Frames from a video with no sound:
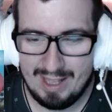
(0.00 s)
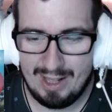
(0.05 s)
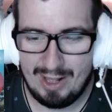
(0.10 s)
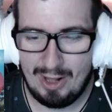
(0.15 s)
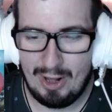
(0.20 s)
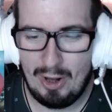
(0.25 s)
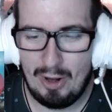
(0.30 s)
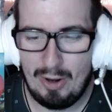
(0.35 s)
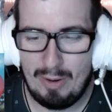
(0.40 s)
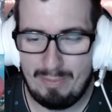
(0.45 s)

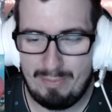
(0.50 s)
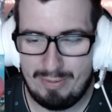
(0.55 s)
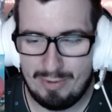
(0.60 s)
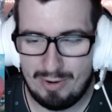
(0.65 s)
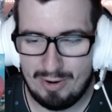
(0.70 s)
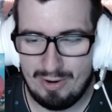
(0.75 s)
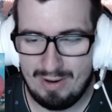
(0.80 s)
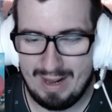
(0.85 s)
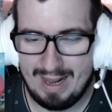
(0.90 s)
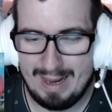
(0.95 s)
Oh,
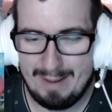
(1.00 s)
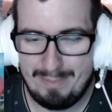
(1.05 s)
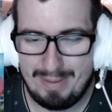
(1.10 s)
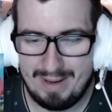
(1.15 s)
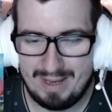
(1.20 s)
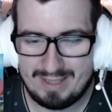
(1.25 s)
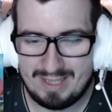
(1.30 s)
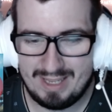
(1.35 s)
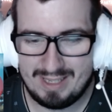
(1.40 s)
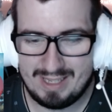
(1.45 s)
bro, I
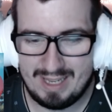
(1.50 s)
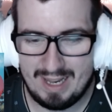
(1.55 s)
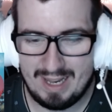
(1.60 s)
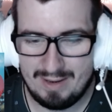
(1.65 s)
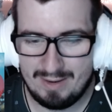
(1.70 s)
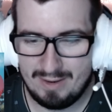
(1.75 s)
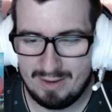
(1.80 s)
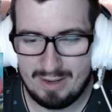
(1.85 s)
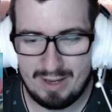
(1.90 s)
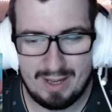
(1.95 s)
bet he
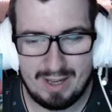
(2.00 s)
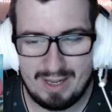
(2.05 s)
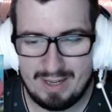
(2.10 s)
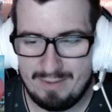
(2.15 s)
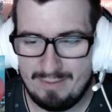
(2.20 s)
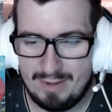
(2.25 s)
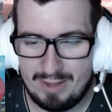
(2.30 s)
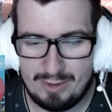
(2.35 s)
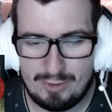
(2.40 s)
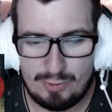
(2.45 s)
can
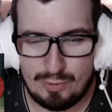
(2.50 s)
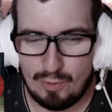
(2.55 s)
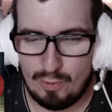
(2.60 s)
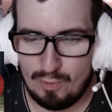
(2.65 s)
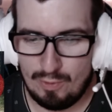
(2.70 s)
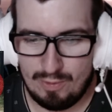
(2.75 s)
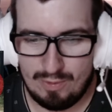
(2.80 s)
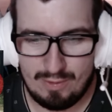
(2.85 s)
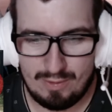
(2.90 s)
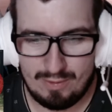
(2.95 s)
even two.